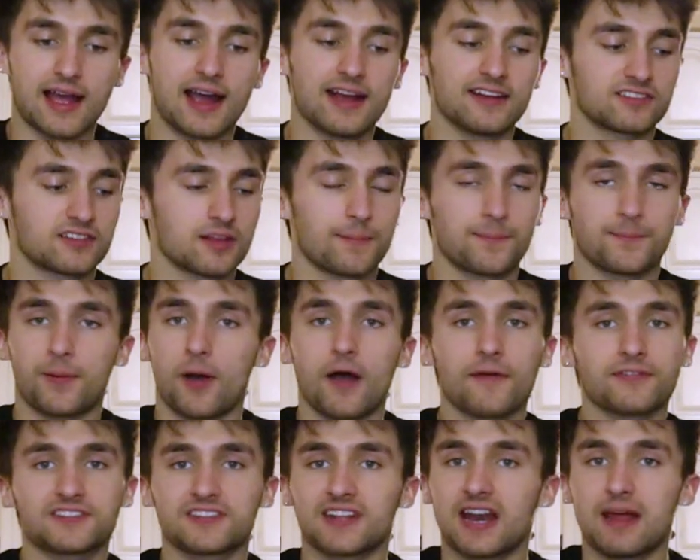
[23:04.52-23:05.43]
guys, the
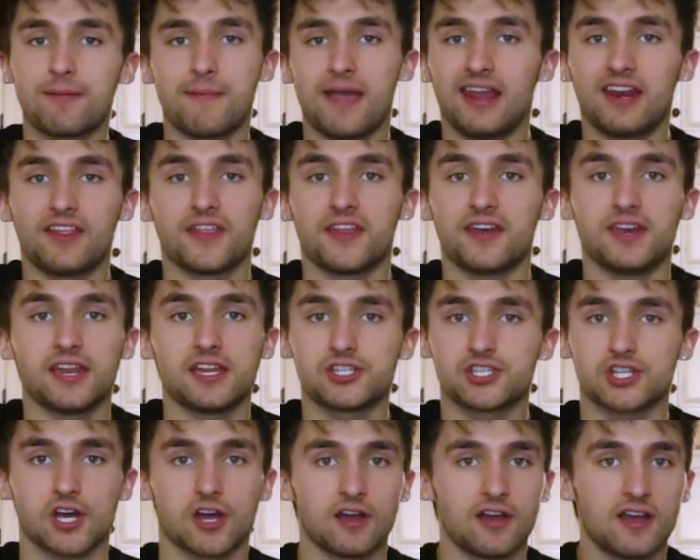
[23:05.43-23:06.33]
puffs that I made in the
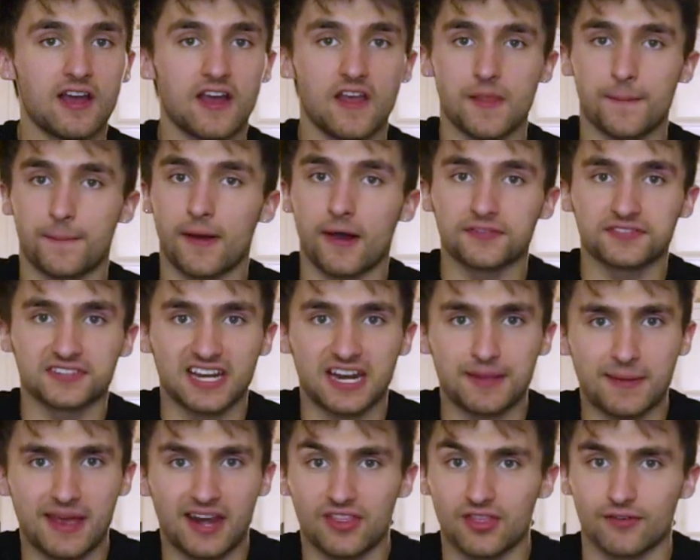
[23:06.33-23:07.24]
Ninja and the puffs that
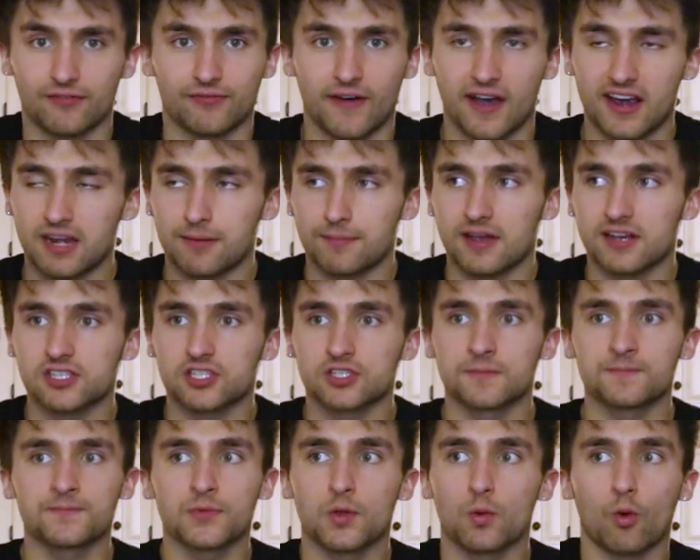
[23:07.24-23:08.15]
I made in the
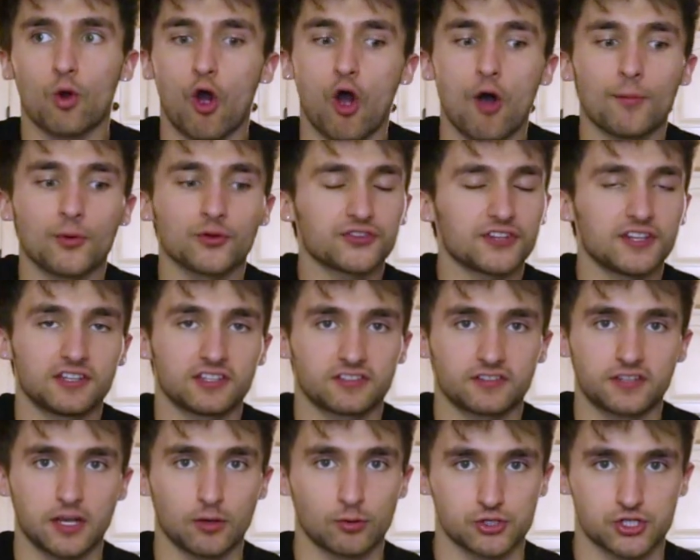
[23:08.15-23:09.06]
Vitamix were almost
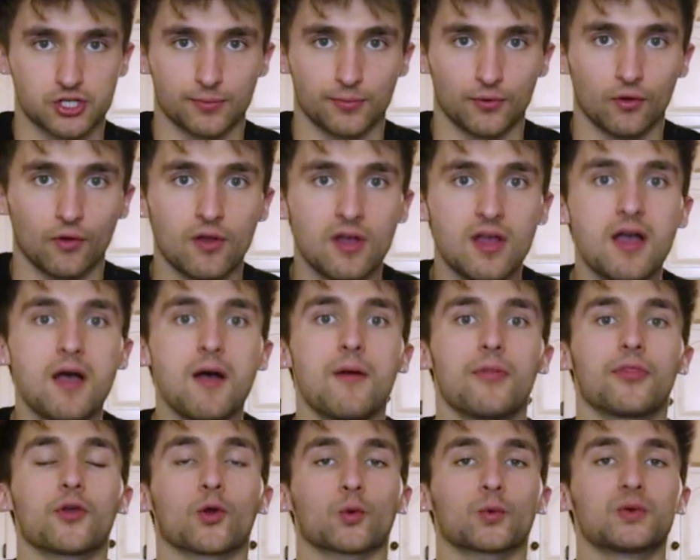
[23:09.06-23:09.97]
indistinguishable.
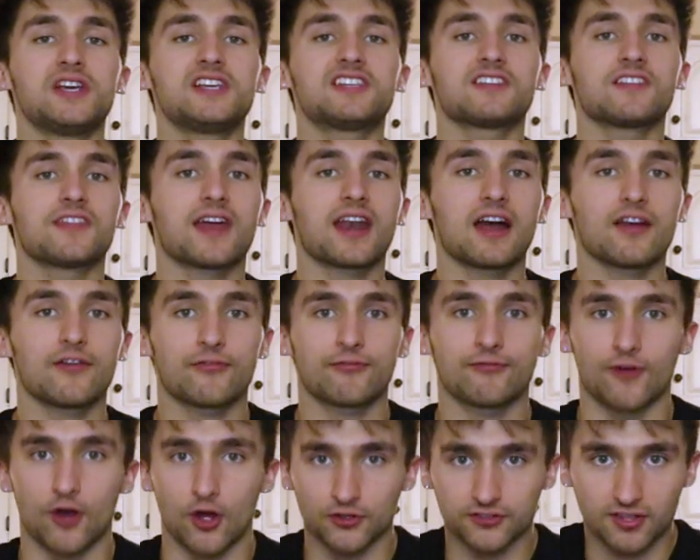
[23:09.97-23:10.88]
The reason that I
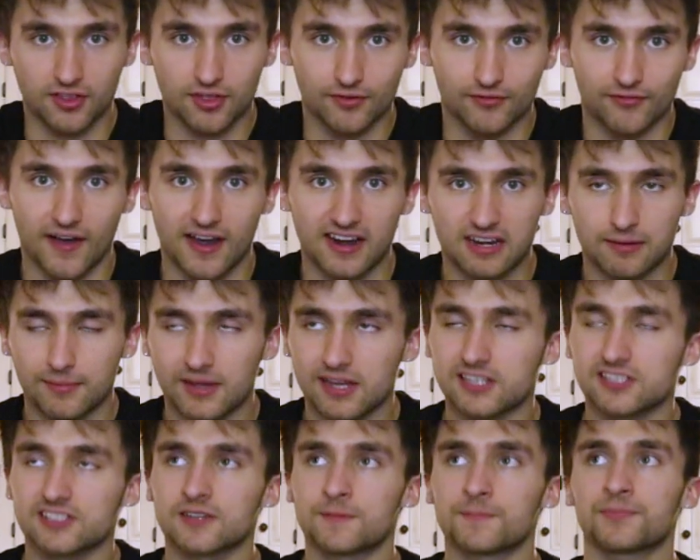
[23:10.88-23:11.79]
fault the
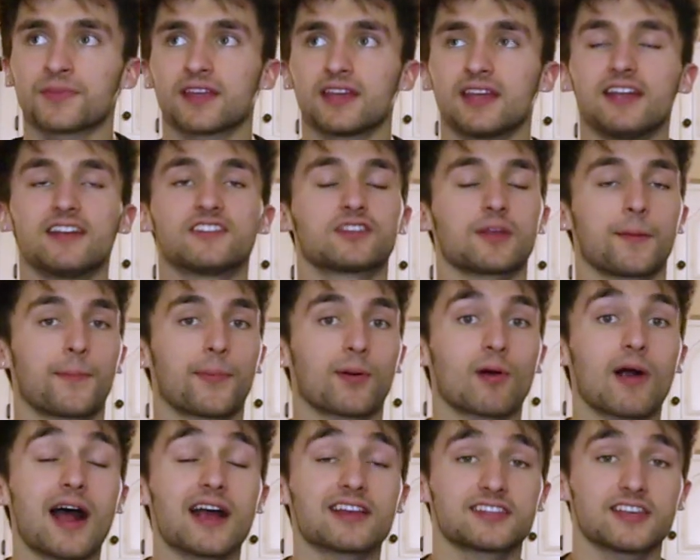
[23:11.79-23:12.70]
Vitamix is the
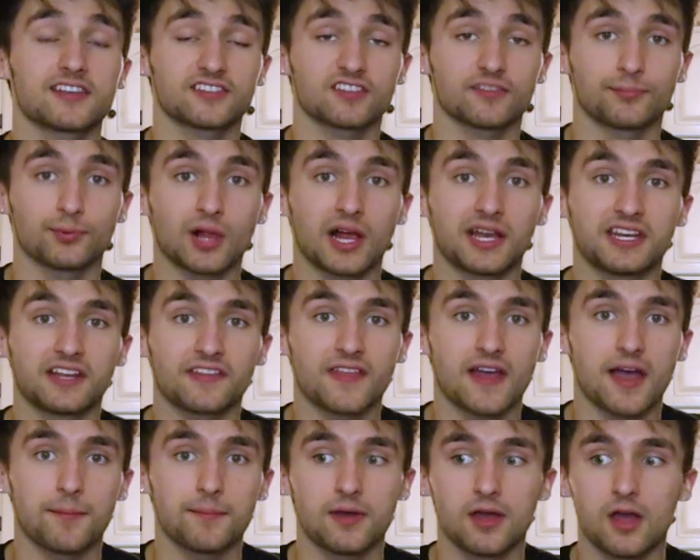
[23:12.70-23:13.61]
process of blending
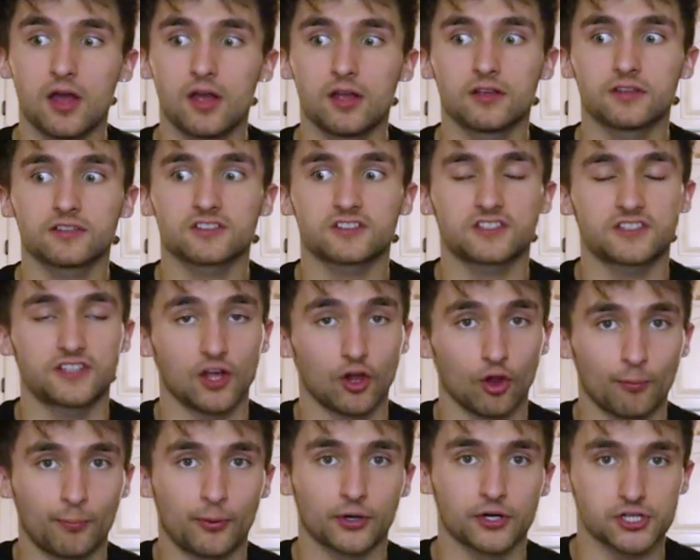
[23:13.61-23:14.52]
them
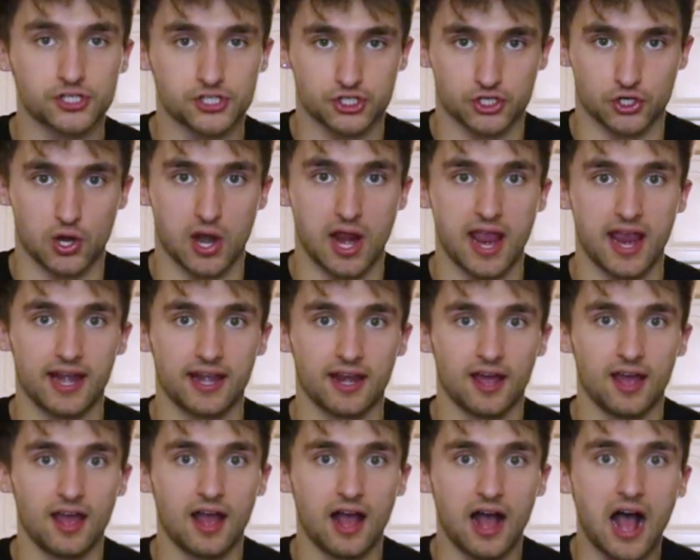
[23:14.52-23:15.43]
still put a
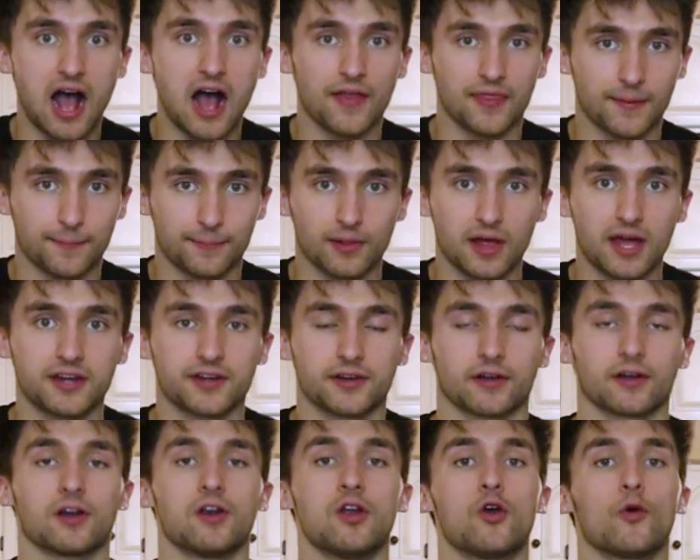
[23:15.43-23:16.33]
strain on the
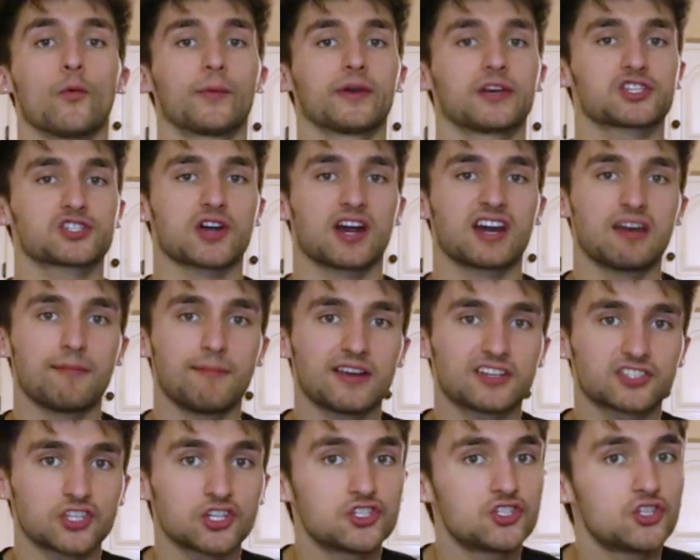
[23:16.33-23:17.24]
blender. When you're trying to
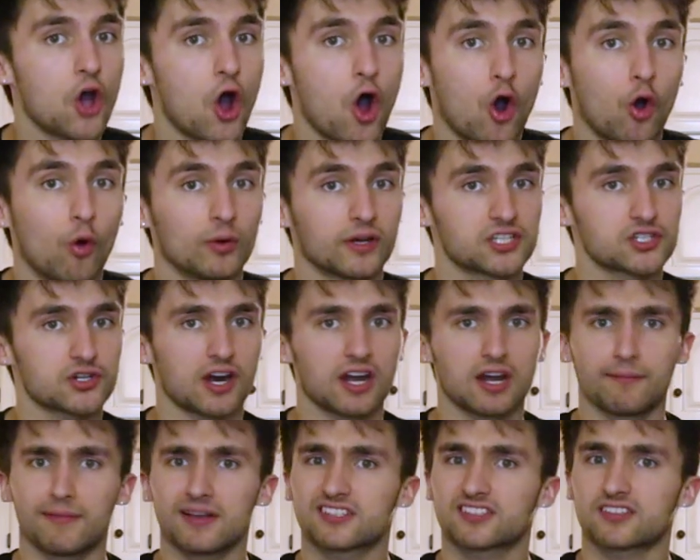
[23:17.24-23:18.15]
mix a dough, when you're
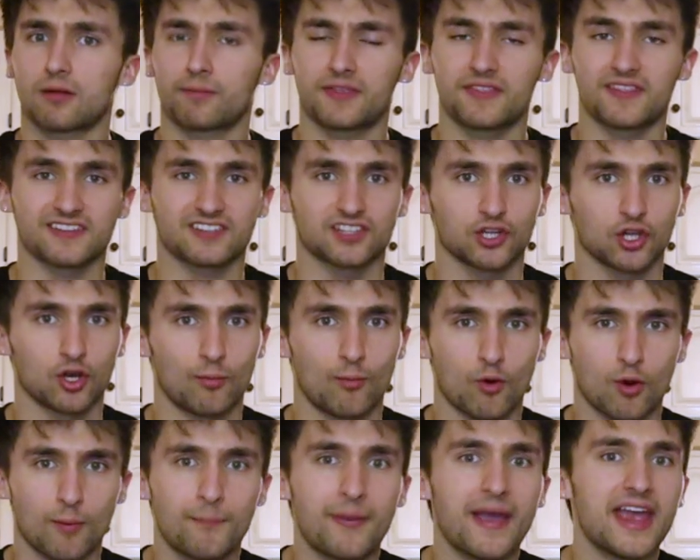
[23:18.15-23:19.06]
trying to mix something that's a little
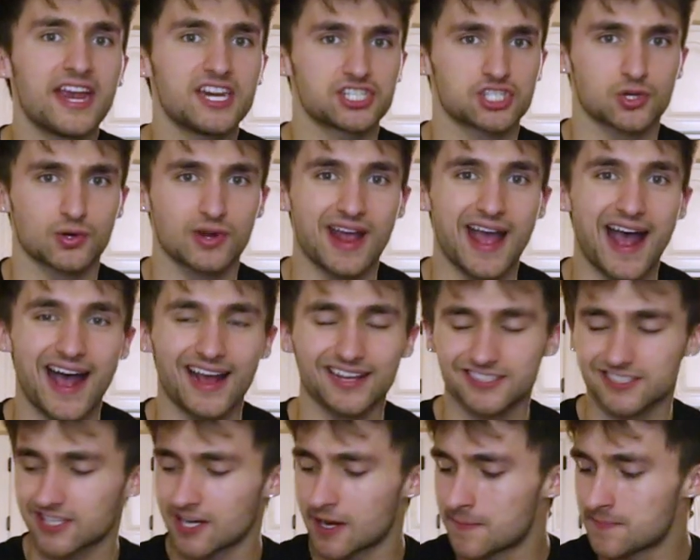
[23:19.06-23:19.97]
more
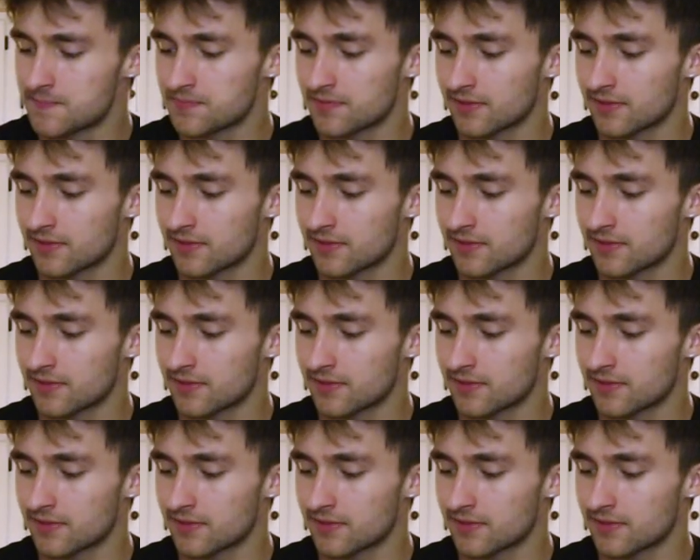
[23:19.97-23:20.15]
pastry-esque,